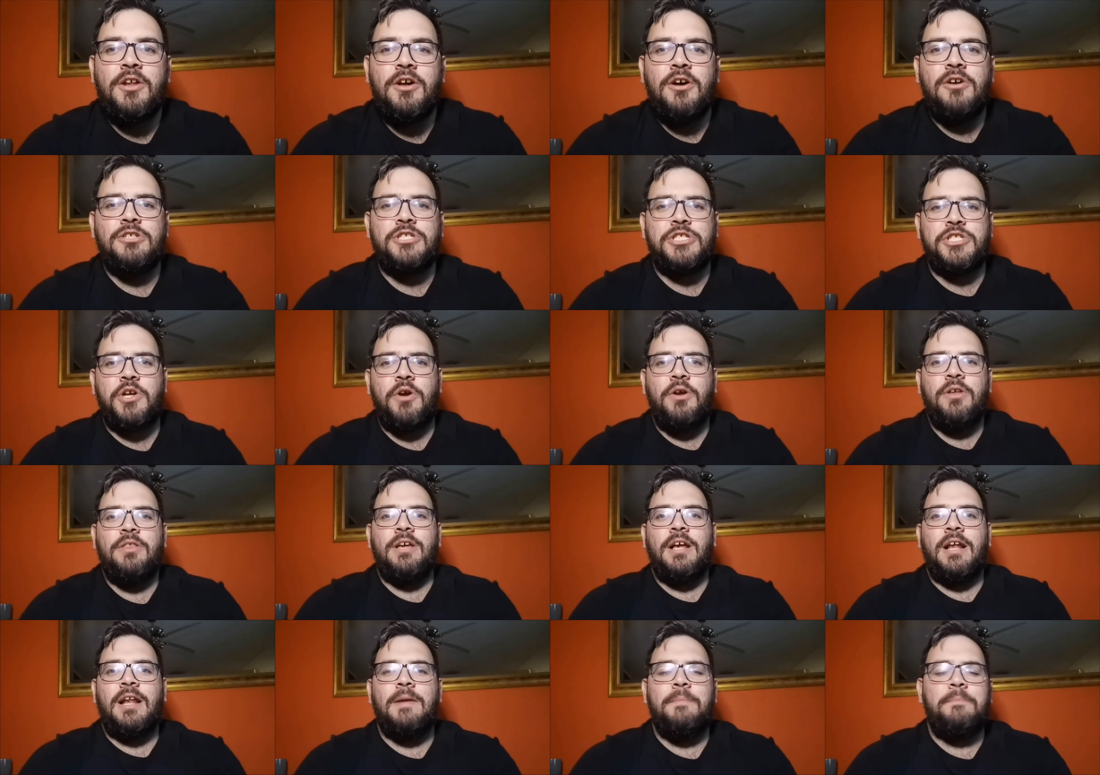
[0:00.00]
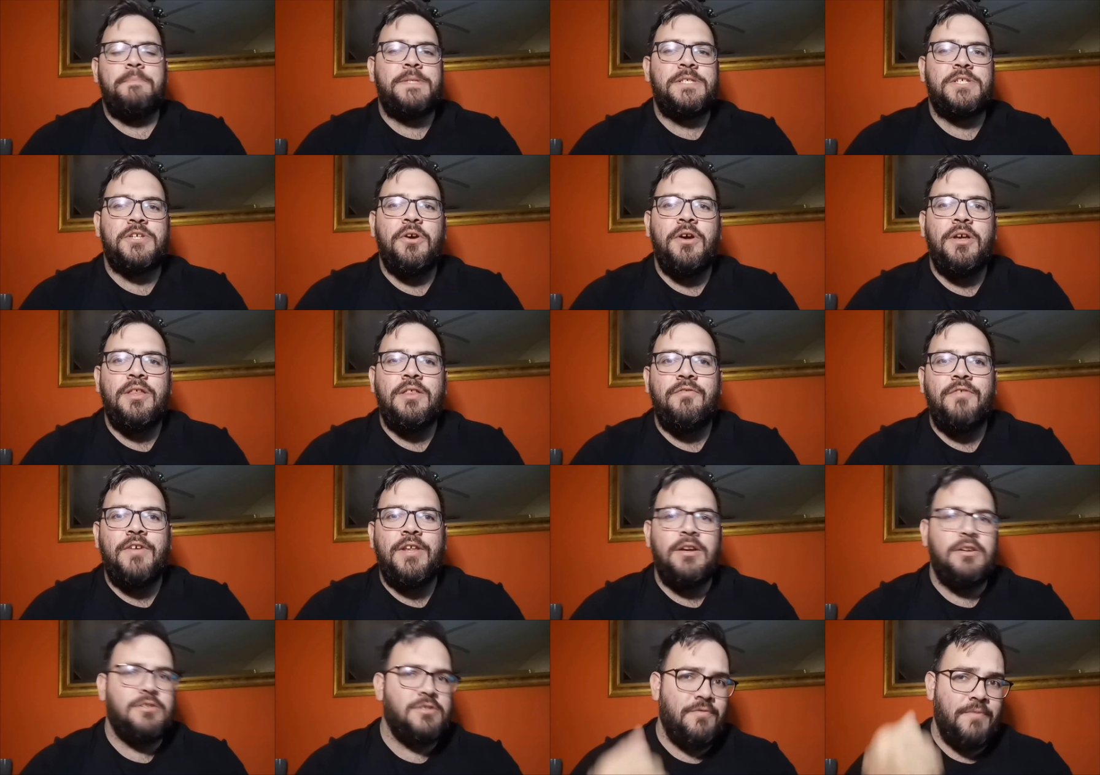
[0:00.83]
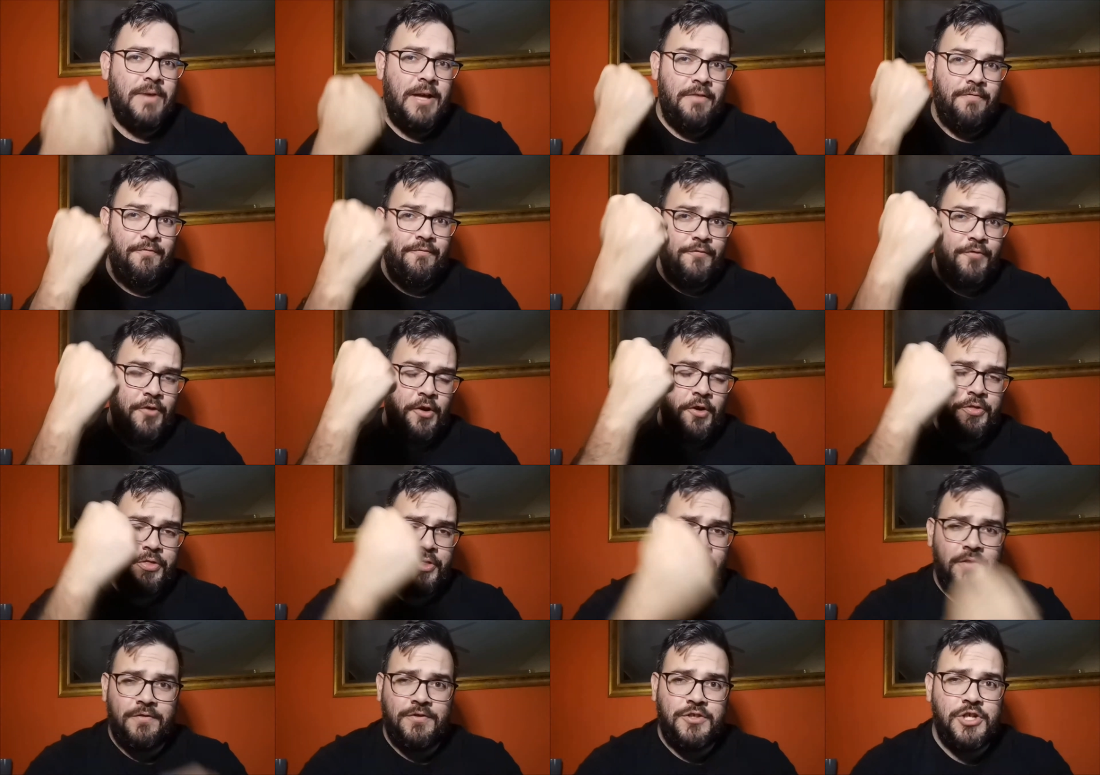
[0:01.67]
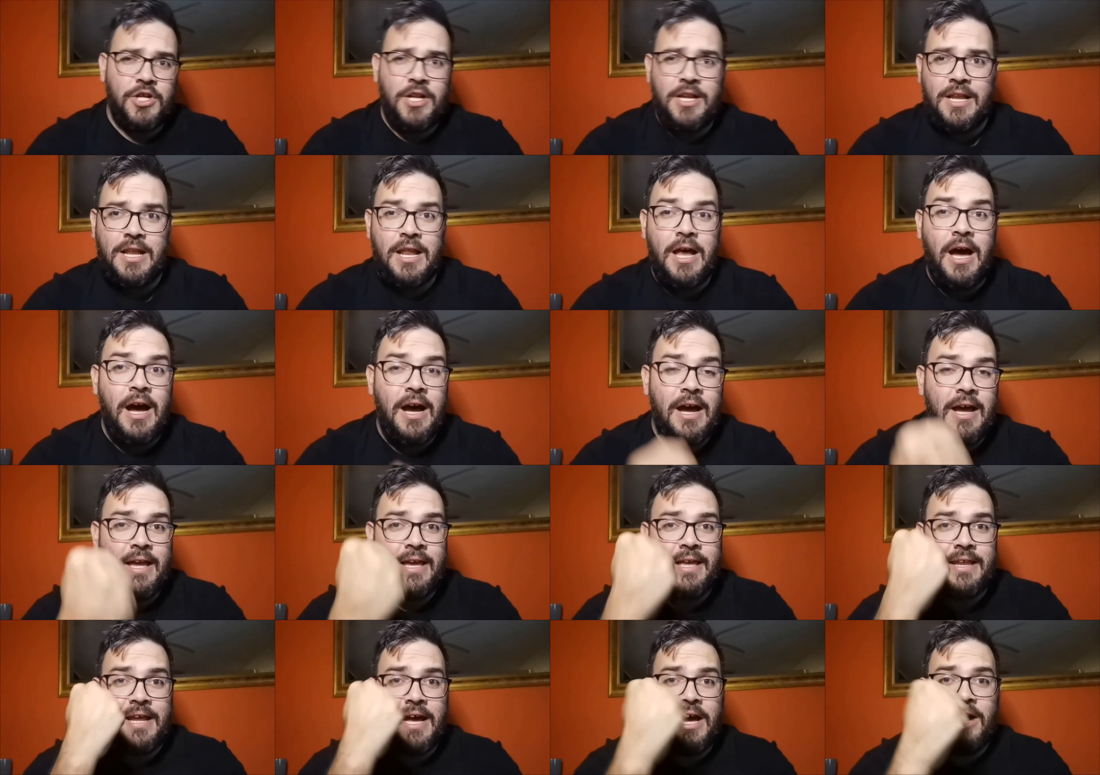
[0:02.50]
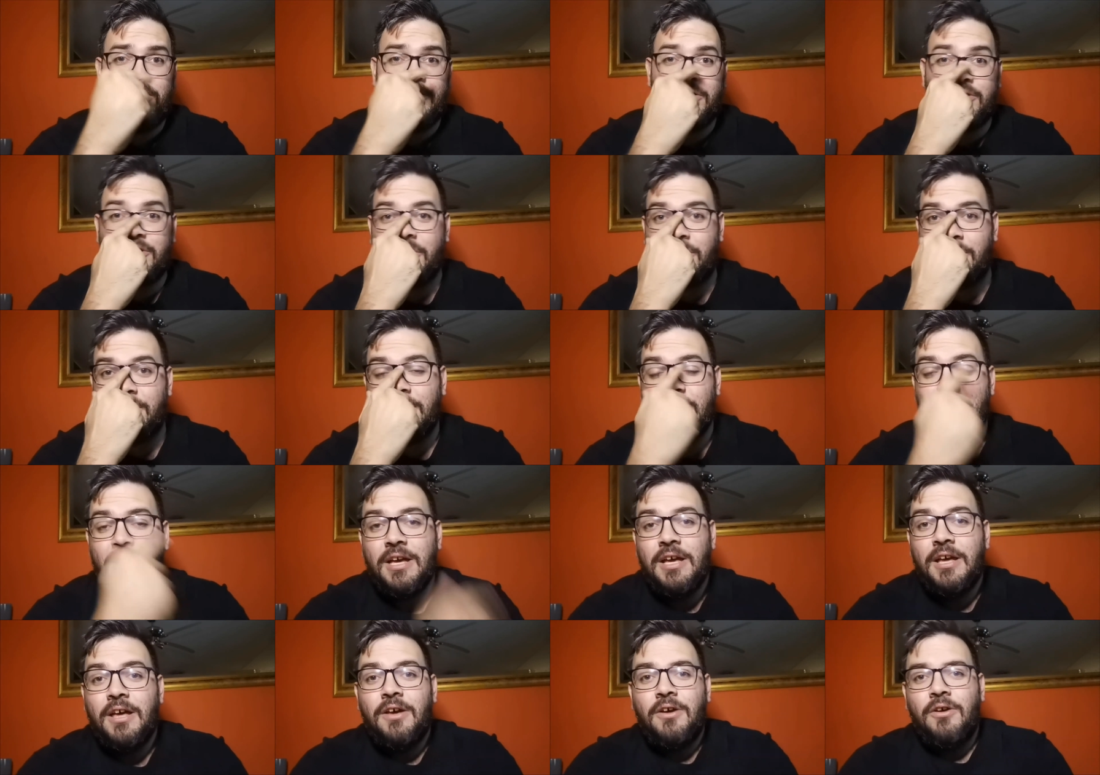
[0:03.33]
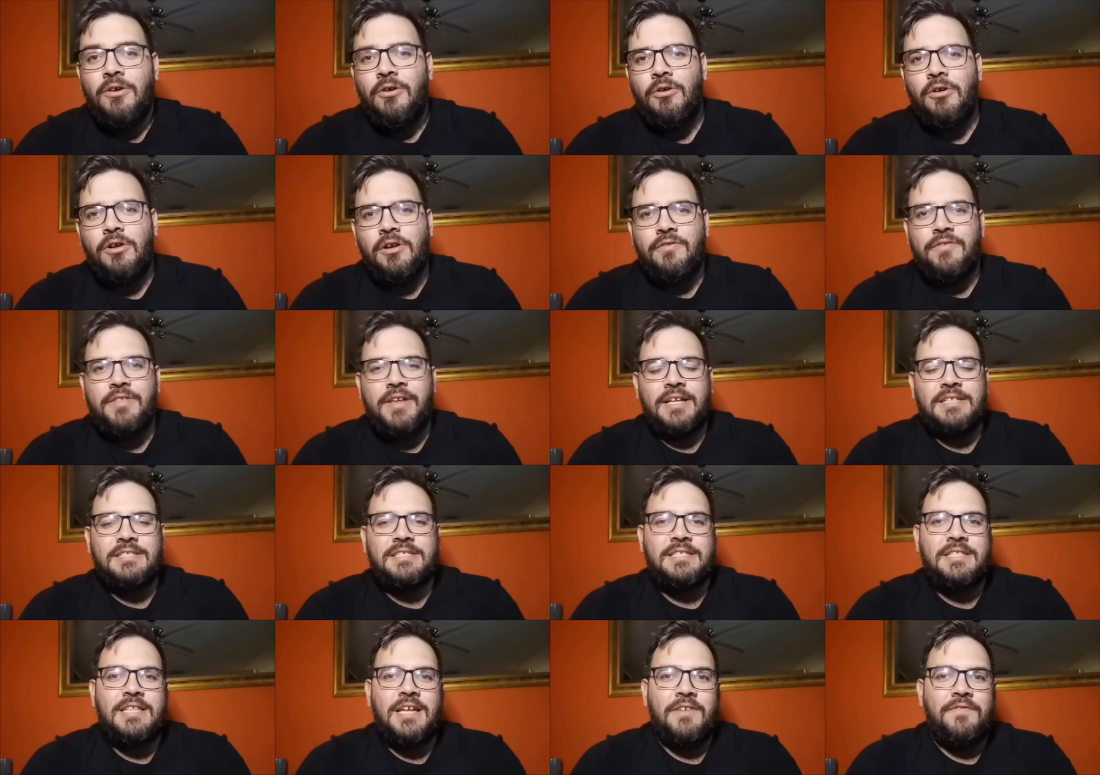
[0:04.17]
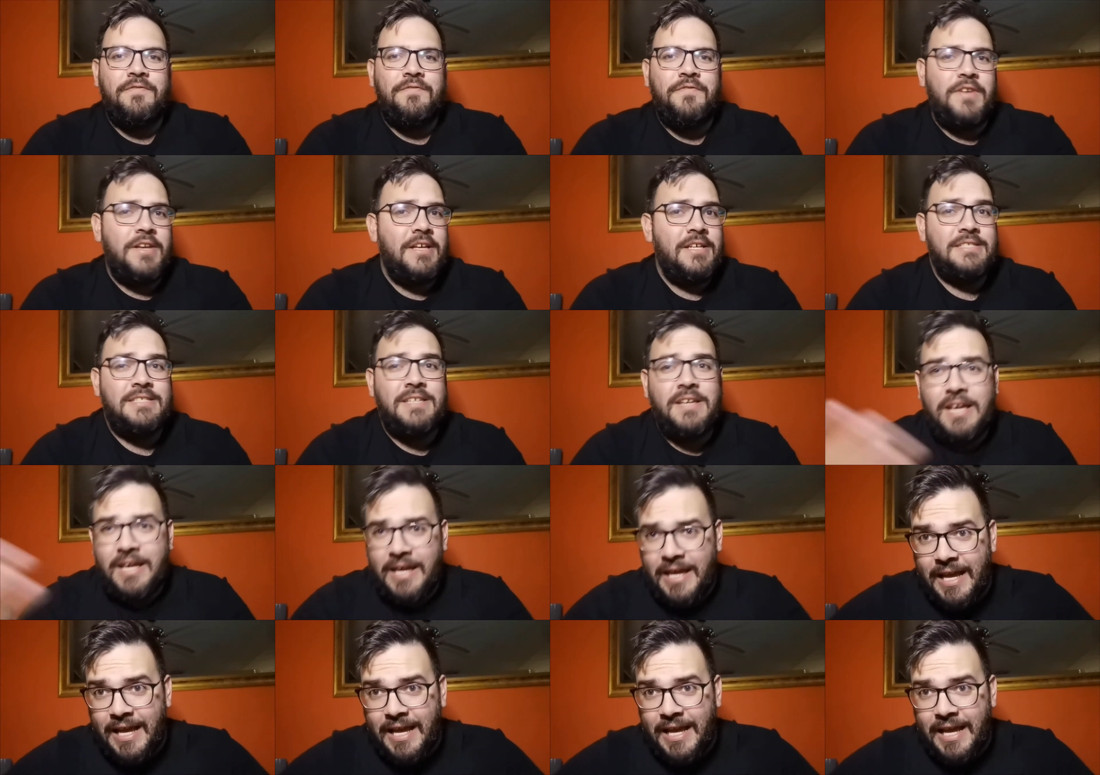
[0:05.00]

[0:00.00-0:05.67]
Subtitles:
showing the clips, showing the videos about 4th of July and how good all of that stuff is.